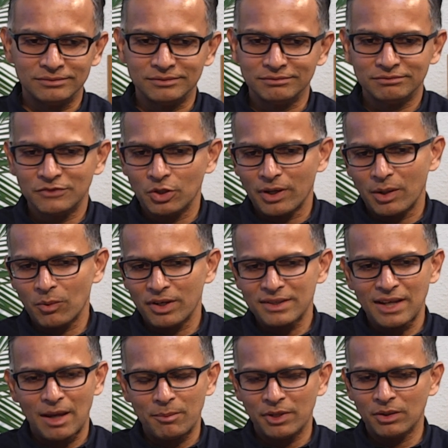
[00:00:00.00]
look at what is
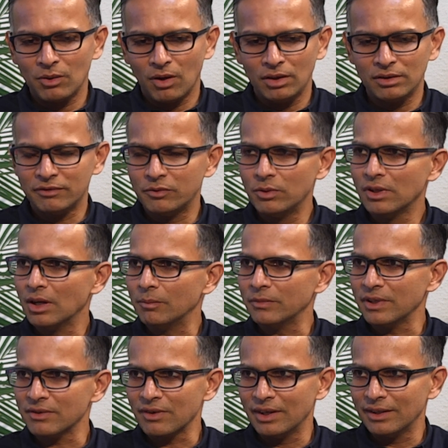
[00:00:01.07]
happening to all the food
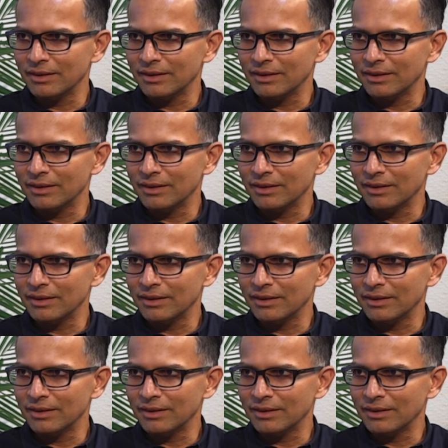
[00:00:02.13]
companies, right?